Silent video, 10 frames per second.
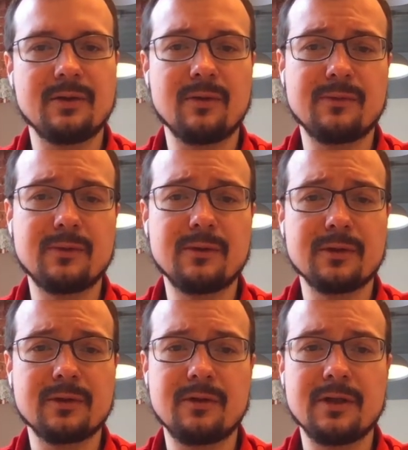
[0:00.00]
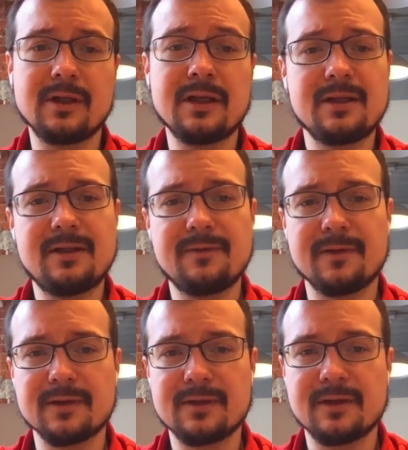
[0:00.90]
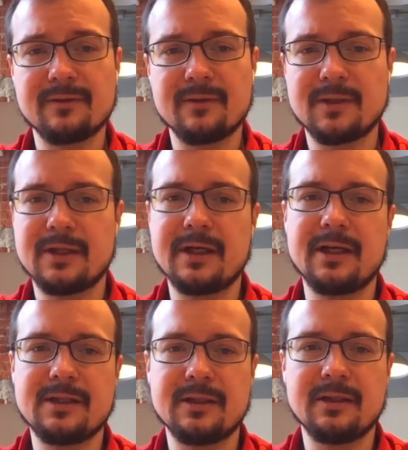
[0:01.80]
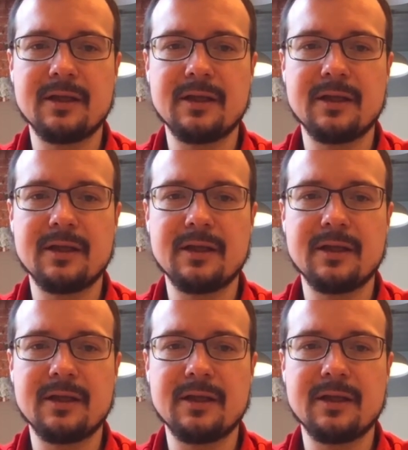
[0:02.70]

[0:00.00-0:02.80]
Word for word: of Google crawling differs from the reality.